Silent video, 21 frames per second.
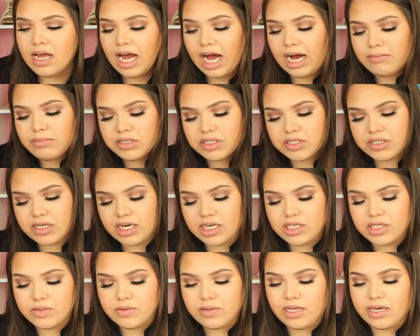I'm just
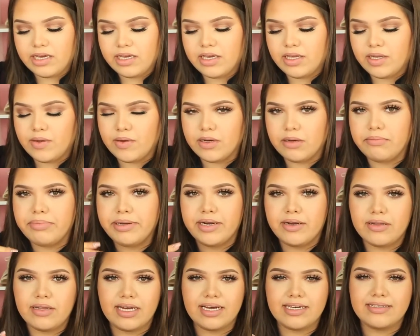trying to, like, you know,
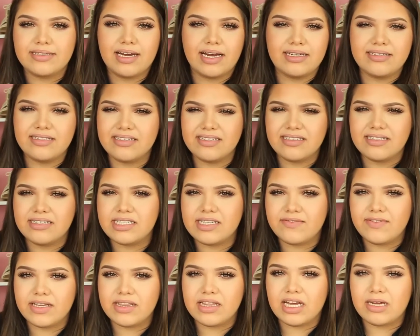compare like sizes and
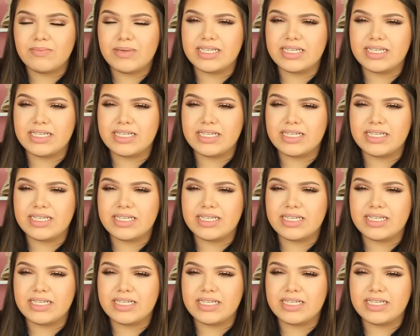stuff like that.